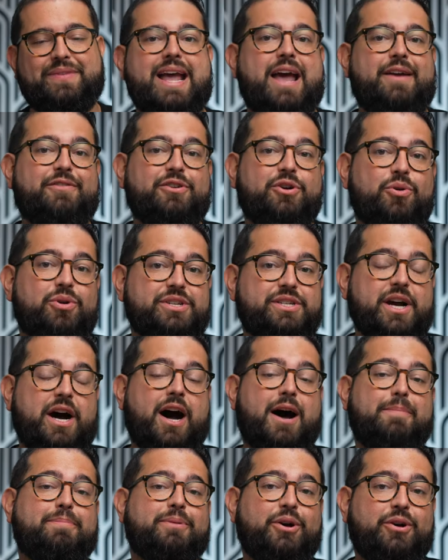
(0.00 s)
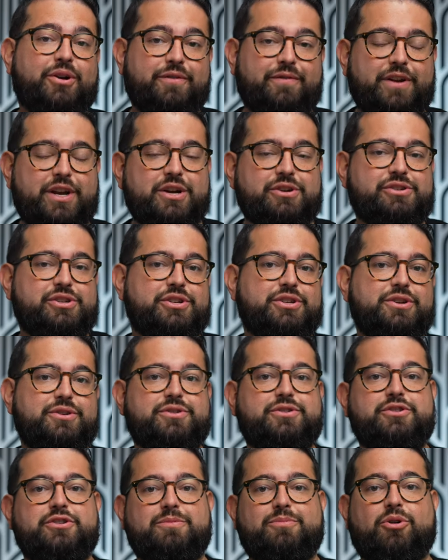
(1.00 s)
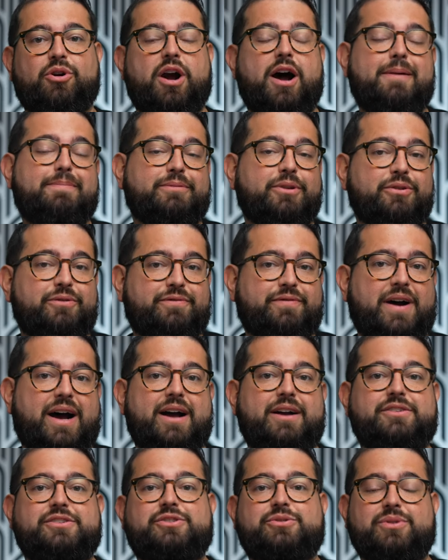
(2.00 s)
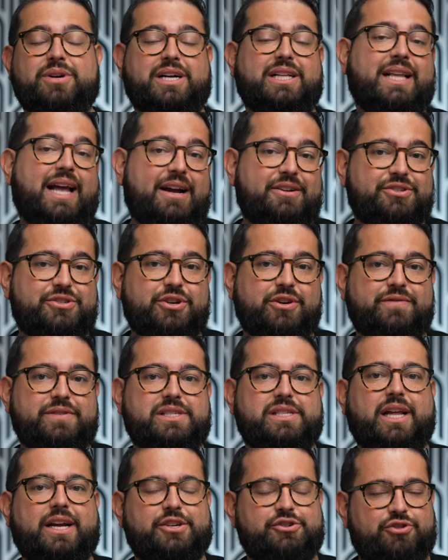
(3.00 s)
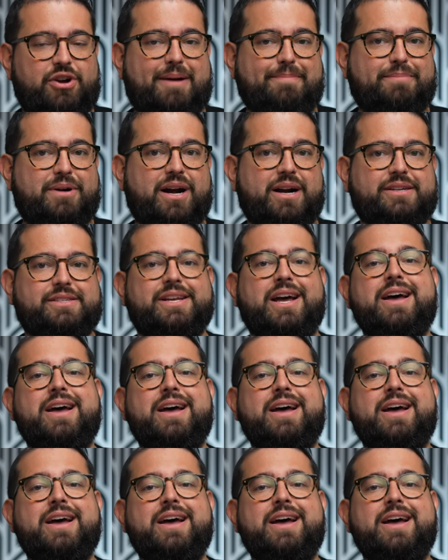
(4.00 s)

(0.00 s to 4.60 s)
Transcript: If you're going to upload a video to YouTube or upload files to a cloud service like Dropbox,